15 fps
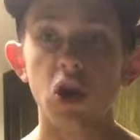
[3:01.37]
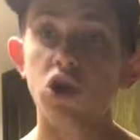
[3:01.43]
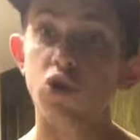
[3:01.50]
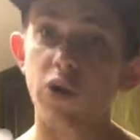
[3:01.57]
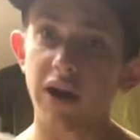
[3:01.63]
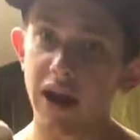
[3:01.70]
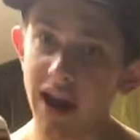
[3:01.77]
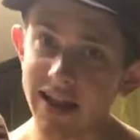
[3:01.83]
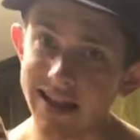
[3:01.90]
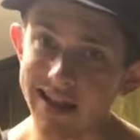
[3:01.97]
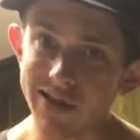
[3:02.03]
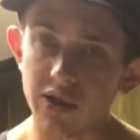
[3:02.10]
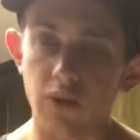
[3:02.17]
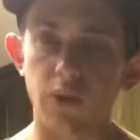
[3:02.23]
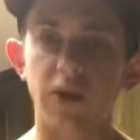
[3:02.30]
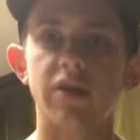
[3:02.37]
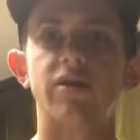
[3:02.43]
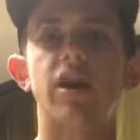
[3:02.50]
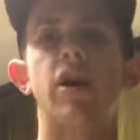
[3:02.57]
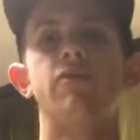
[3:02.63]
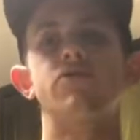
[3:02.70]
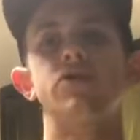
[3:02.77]
So again, I take 3
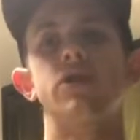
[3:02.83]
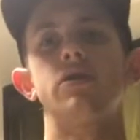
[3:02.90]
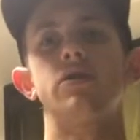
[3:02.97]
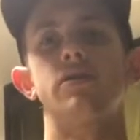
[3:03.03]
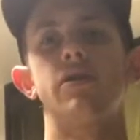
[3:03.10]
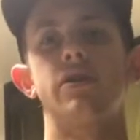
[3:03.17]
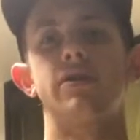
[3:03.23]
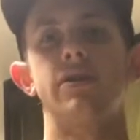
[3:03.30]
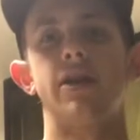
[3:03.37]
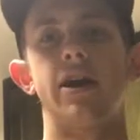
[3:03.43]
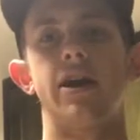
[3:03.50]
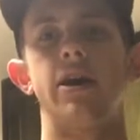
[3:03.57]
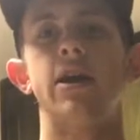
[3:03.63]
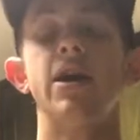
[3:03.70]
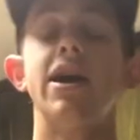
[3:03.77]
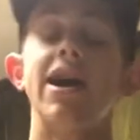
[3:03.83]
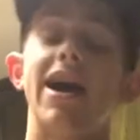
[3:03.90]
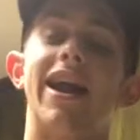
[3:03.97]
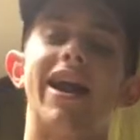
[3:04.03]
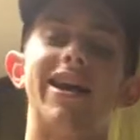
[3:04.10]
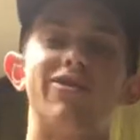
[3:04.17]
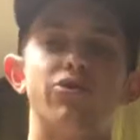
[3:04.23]
soft gels of this a day.
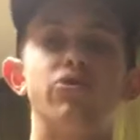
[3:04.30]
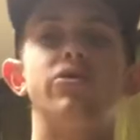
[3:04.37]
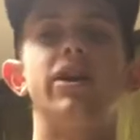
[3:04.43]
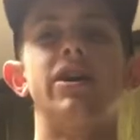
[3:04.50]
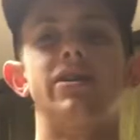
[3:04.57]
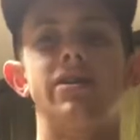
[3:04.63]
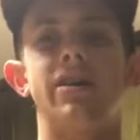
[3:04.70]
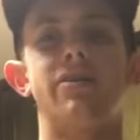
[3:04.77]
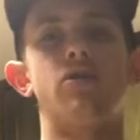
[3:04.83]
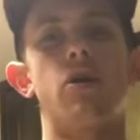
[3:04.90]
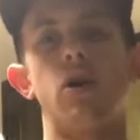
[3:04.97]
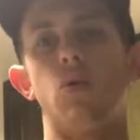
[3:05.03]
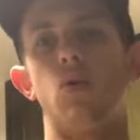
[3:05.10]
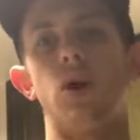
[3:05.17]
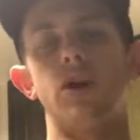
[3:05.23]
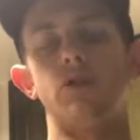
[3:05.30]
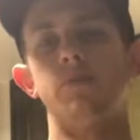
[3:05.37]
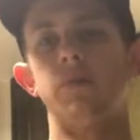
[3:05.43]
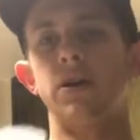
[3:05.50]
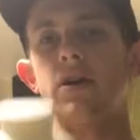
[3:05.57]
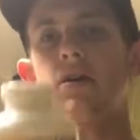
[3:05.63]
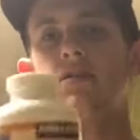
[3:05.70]
And I do take this all at once
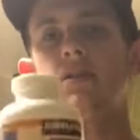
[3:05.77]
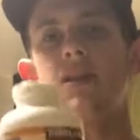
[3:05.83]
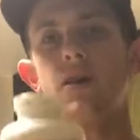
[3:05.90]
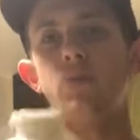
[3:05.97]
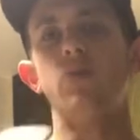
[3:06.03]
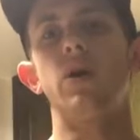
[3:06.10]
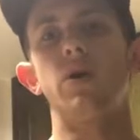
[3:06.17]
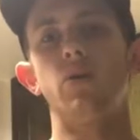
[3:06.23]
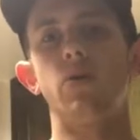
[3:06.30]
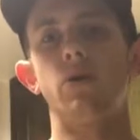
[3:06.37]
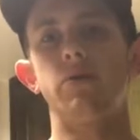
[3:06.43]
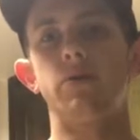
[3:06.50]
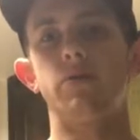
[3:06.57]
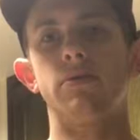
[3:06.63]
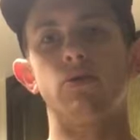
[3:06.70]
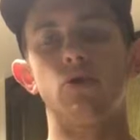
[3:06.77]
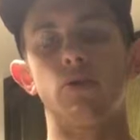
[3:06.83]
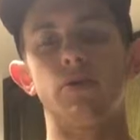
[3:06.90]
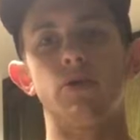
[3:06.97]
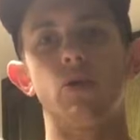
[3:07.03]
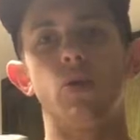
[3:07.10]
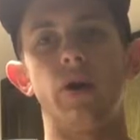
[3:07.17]
because it will be
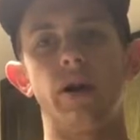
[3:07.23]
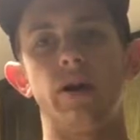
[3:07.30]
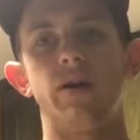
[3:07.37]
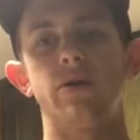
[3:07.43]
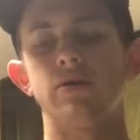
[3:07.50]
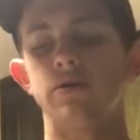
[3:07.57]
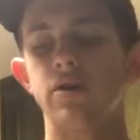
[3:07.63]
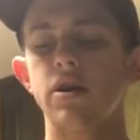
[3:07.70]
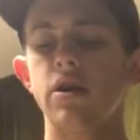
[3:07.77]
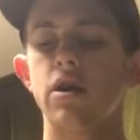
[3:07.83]
absorbed the way it is.